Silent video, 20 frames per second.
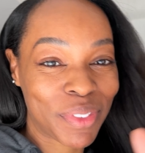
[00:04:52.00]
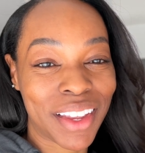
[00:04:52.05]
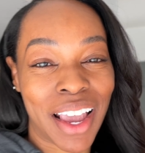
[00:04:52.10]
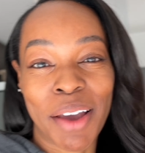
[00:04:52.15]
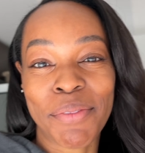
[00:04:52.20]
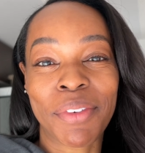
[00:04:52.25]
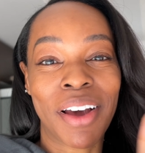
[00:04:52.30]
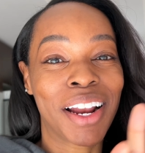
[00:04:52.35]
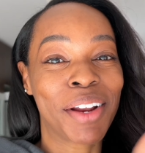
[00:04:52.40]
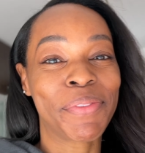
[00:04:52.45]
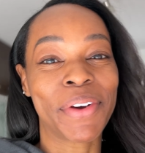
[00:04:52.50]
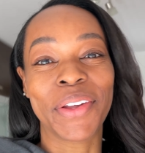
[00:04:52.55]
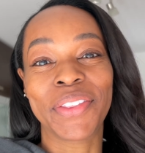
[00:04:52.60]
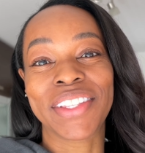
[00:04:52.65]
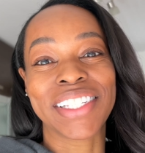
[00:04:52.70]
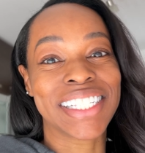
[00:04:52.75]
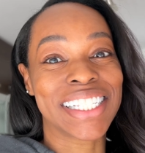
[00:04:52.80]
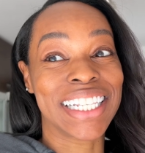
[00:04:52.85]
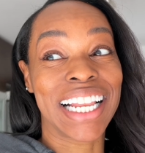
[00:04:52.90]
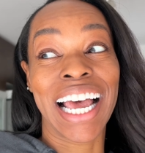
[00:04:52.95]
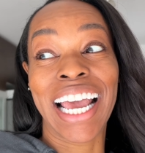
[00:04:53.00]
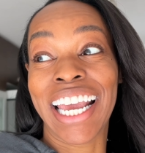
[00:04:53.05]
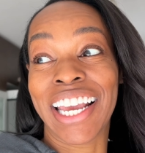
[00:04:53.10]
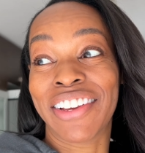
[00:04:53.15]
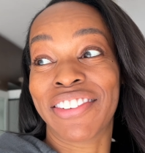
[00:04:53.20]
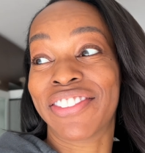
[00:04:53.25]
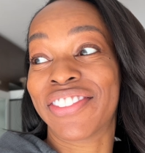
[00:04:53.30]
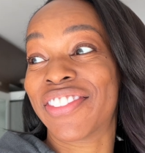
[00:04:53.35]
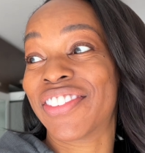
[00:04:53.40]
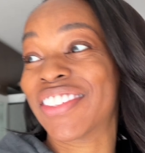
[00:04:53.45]
I'm not about this
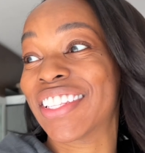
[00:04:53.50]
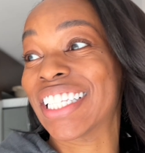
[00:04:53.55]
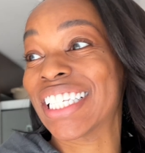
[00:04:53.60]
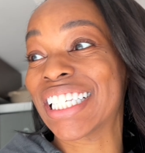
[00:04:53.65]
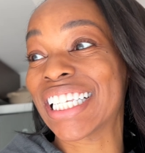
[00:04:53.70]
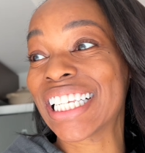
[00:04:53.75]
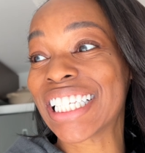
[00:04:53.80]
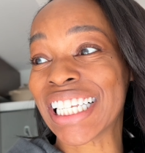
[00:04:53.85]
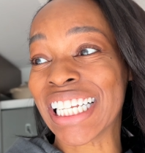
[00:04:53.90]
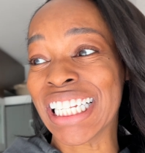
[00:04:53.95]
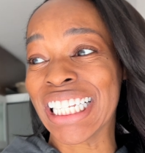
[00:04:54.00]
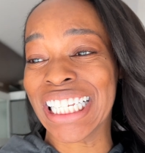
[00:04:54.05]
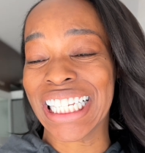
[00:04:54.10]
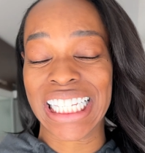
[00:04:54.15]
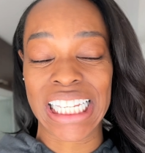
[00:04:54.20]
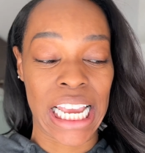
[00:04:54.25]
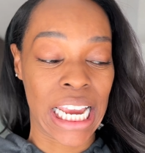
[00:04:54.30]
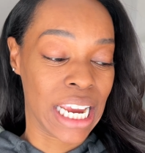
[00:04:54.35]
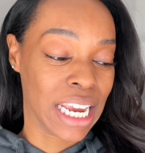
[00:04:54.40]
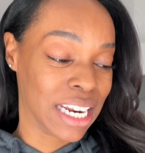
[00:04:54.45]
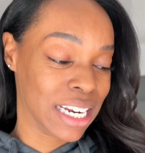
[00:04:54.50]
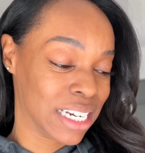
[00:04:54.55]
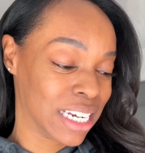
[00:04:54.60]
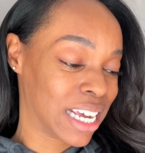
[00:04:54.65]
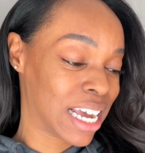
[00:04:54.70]
life. This is insane.